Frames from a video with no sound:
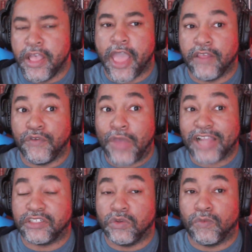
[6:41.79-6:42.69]
And if you
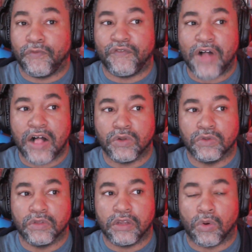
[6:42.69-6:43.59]
actually
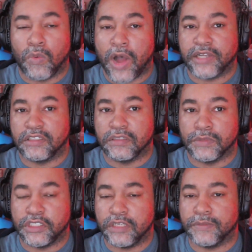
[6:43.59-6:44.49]
followed or watched the
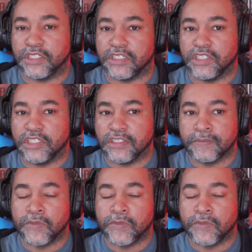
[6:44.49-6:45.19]
Machinima series,